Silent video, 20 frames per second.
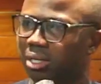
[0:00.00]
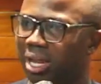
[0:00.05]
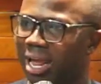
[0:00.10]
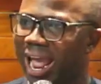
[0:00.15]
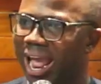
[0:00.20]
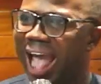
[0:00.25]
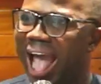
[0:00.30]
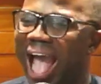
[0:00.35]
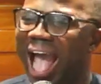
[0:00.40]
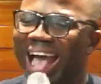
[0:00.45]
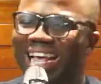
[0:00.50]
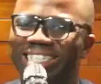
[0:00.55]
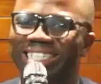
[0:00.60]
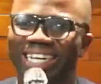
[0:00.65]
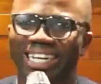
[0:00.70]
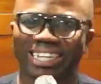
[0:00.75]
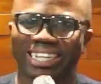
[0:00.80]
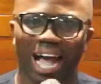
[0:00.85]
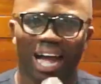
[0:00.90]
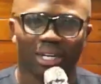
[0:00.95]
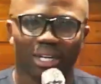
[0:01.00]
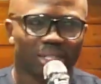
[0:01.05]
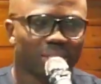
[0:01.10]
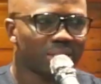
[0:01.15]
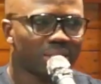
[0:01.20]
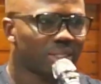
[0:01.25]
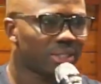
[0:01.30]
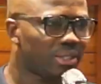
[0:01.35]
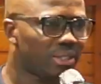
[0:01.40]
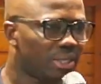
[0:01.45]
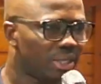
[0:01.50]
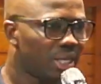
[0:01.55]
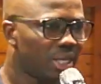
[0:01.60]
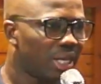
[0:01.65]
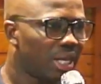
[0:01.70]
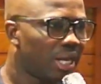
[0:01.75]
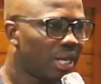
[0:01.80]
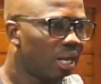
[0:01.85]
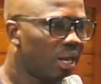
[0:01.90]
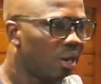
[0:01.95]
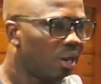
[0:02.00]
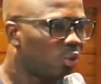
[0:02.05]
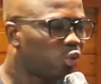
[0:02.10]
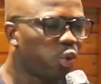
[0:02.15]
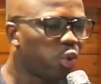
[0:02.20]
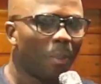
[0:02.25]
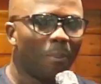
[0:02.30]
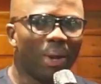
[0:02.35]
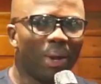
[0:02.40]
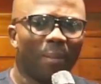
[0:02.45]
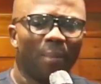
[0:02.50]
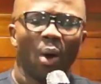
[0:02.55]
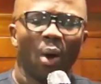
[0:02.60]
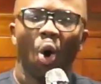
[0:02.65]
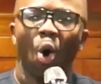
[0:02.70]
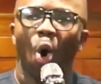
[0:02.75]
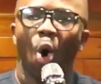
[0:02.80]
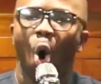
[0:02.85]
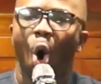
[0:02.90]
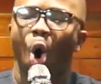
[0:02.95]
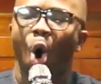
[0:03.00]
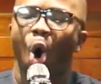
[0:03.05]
Hesitant. To be or oh,